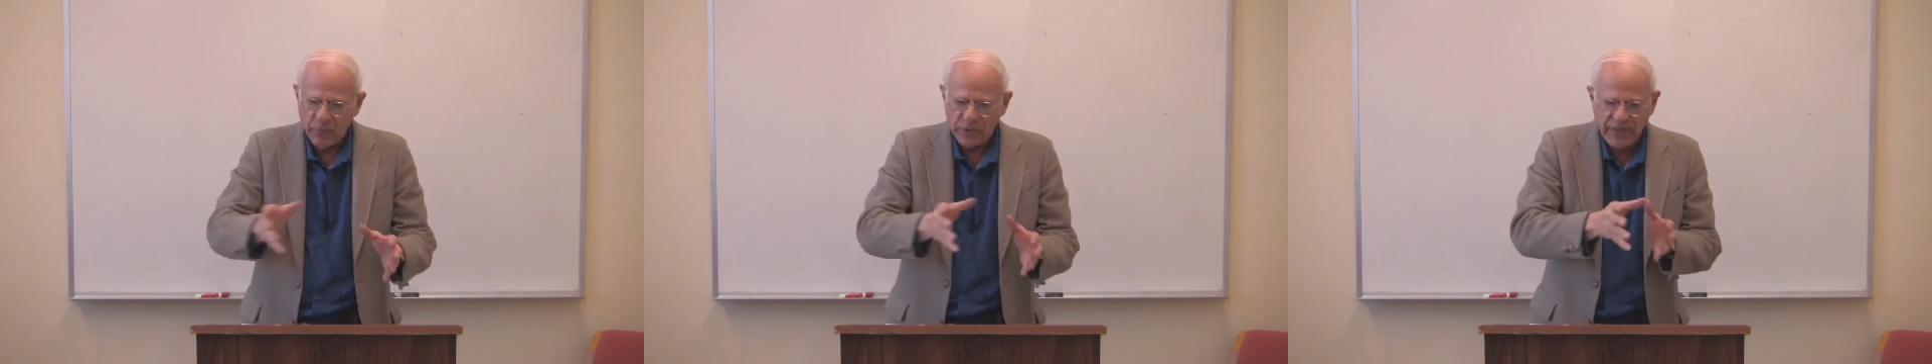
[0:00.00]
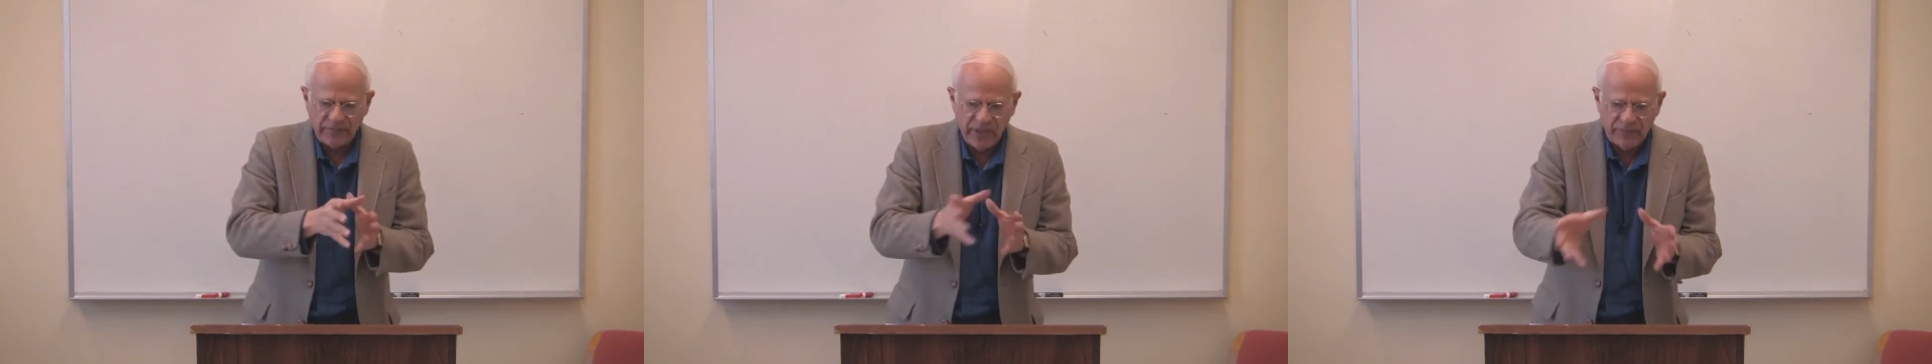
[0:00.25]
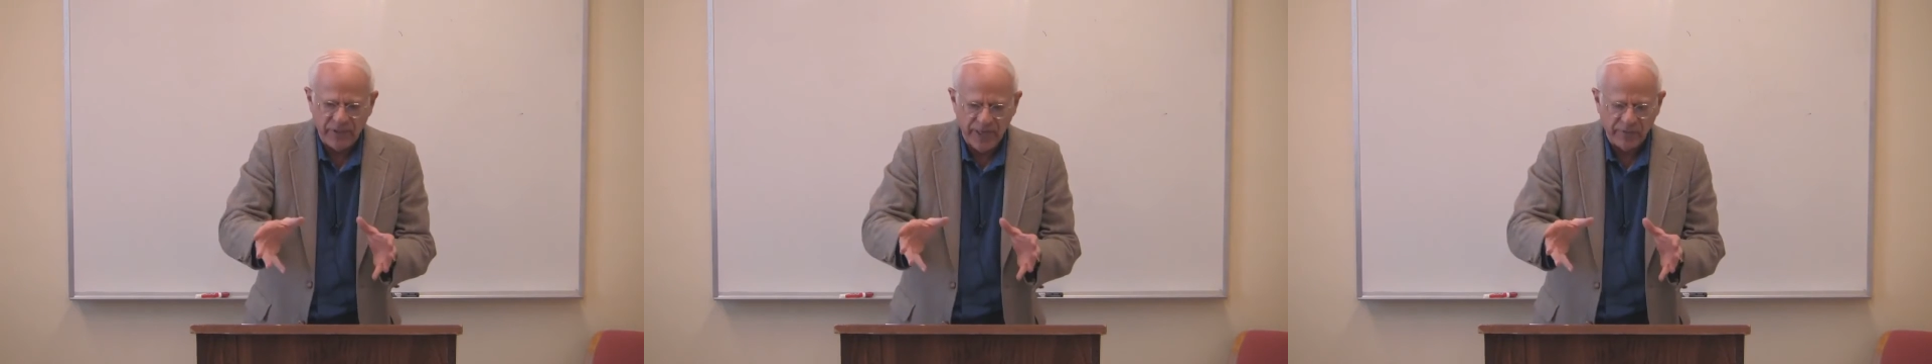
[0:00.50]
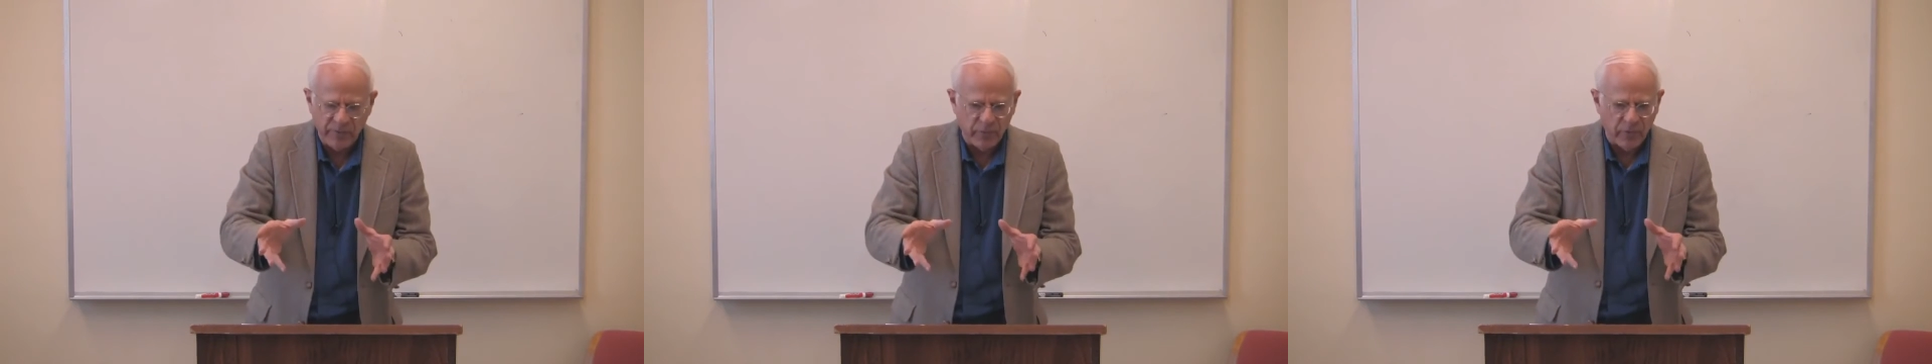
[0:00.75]
which have different
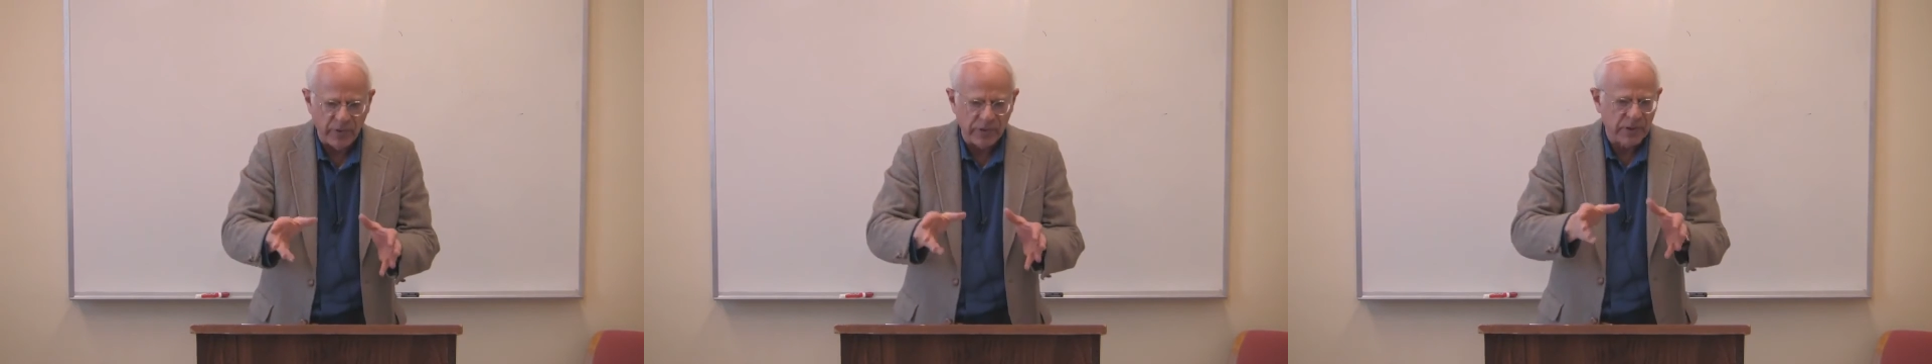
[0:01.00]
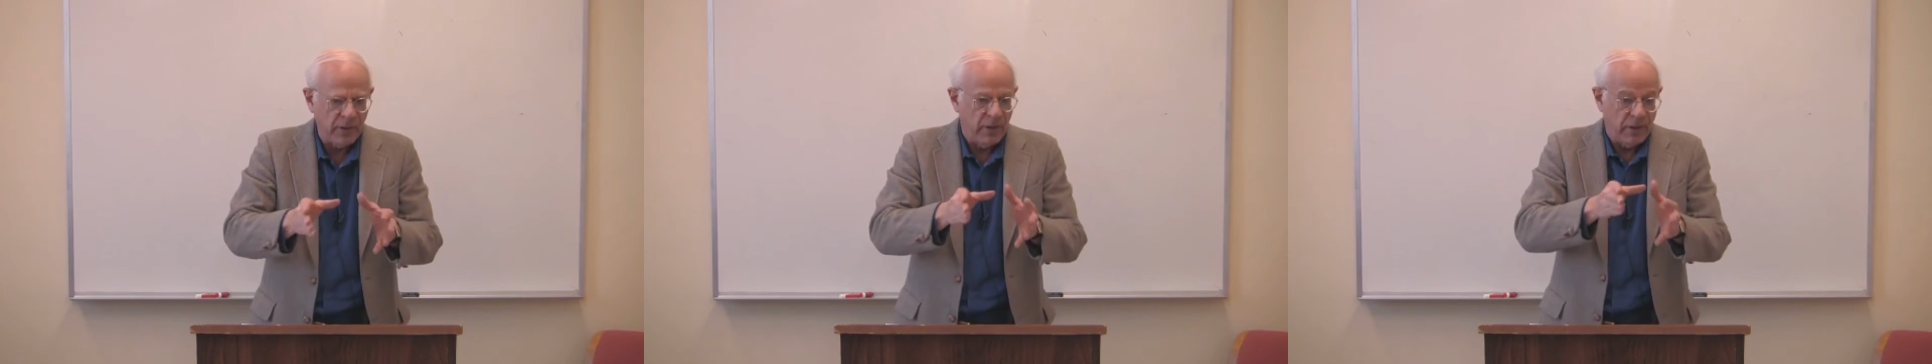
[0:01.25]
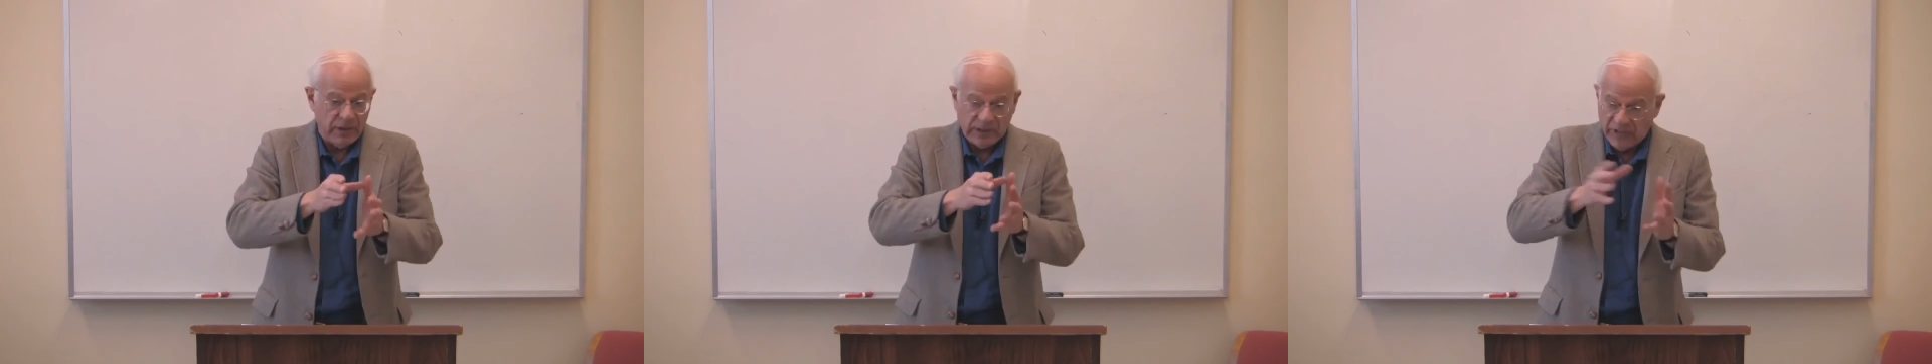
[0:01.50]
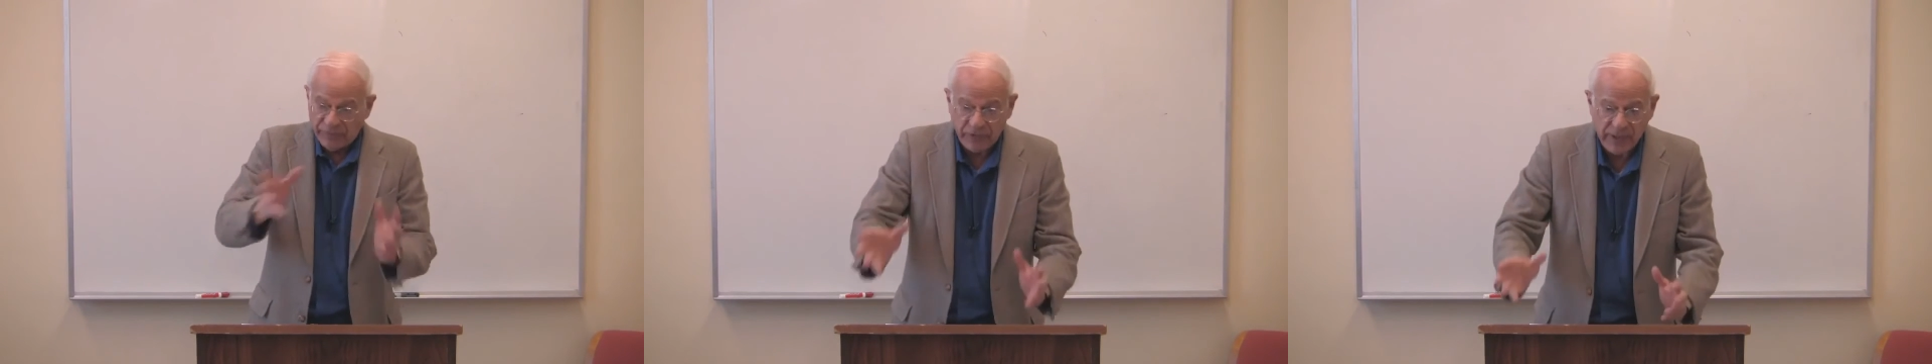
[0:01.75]
entry points,
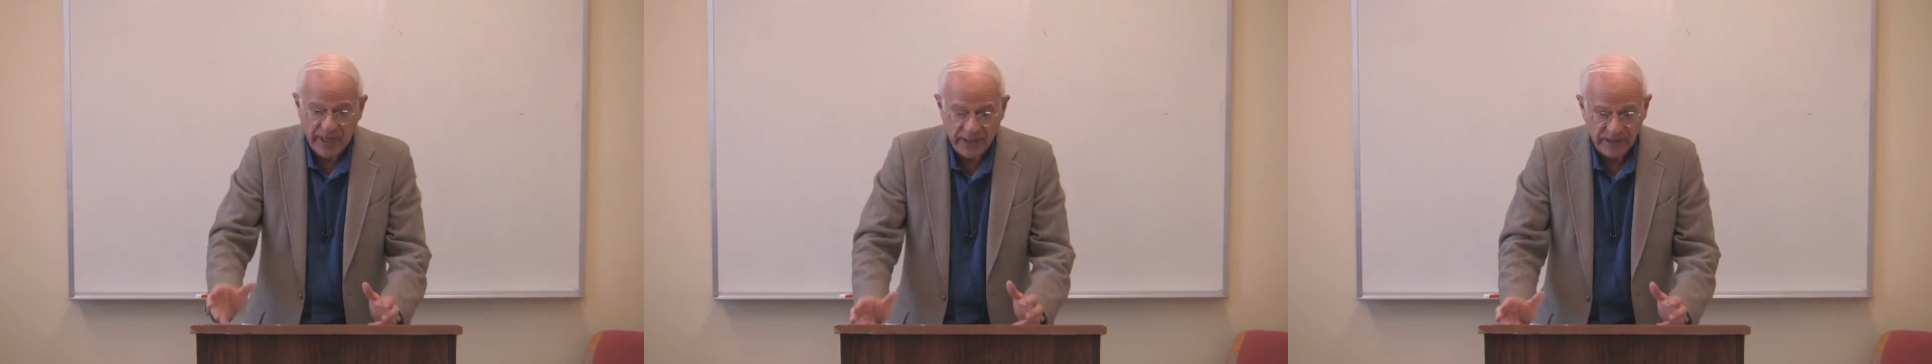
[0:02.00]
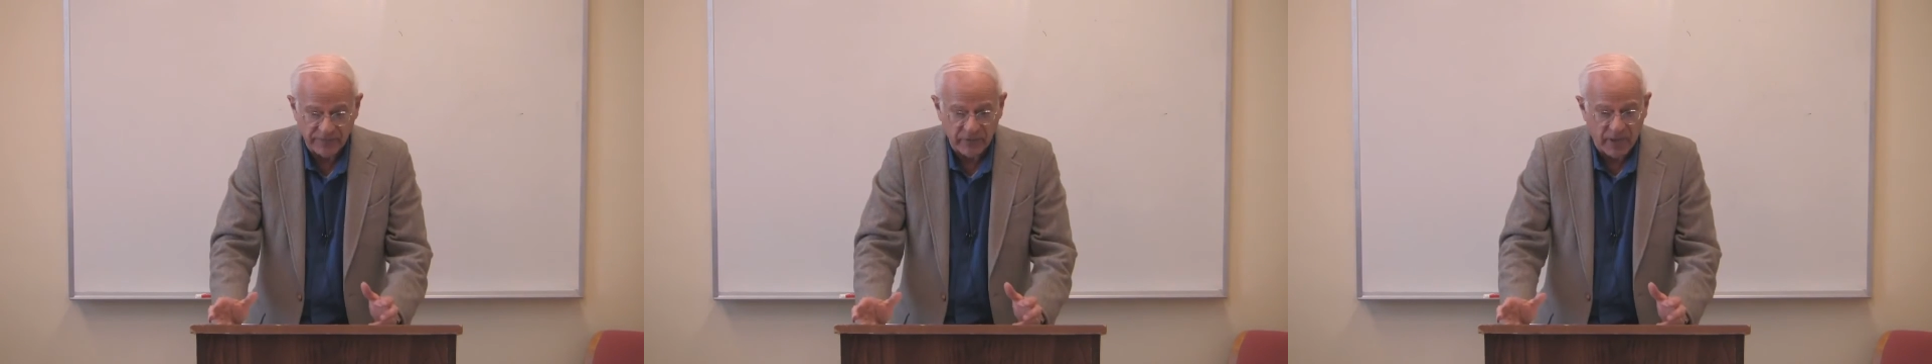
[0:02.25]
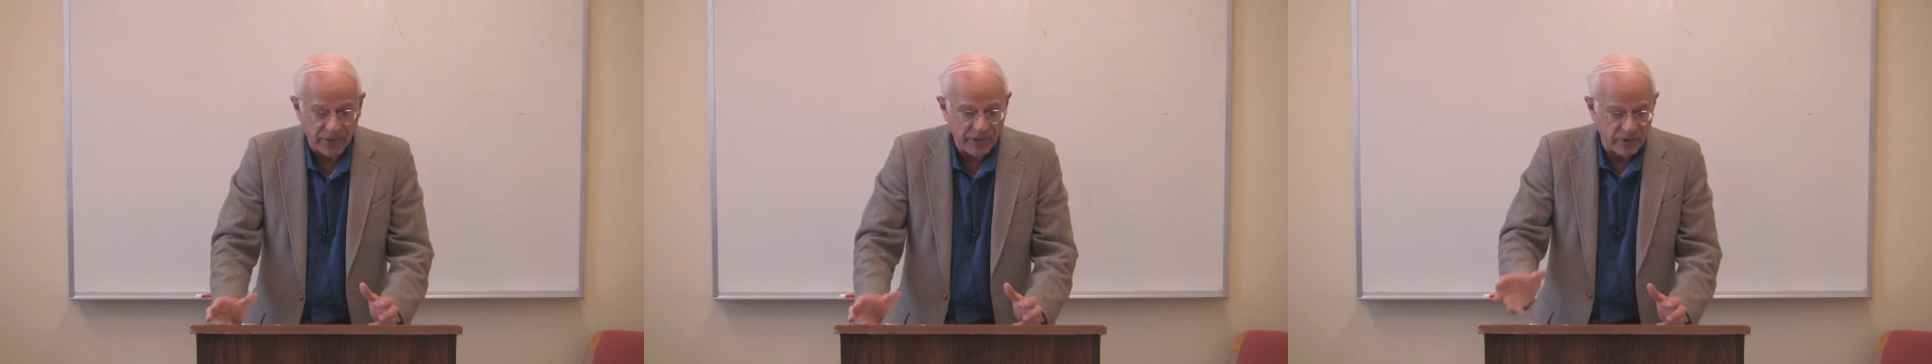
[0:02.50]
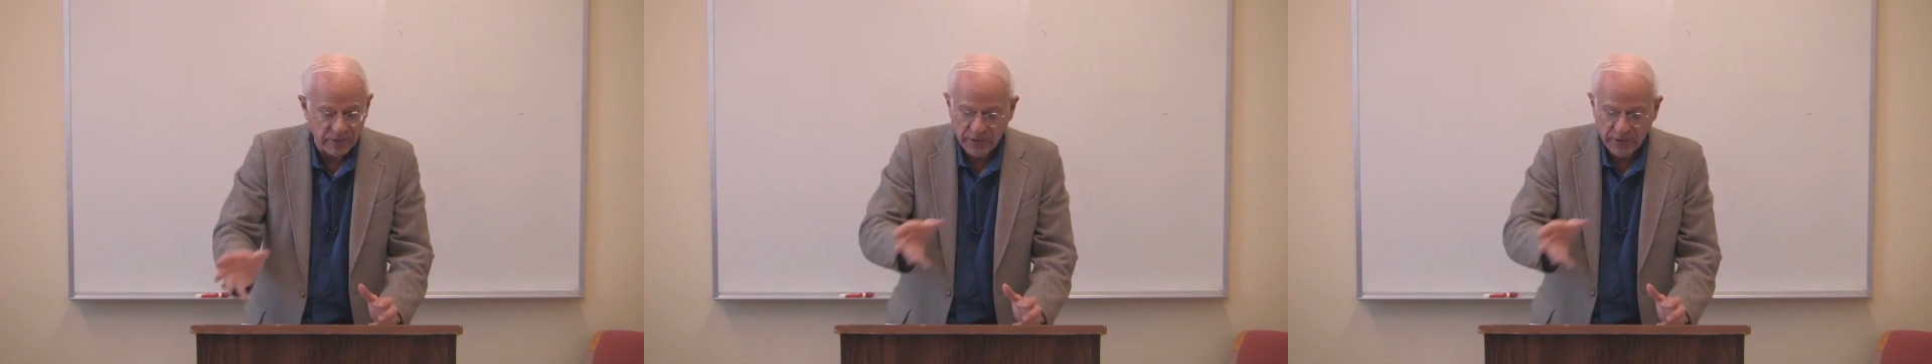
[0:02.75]
different kinds of logic.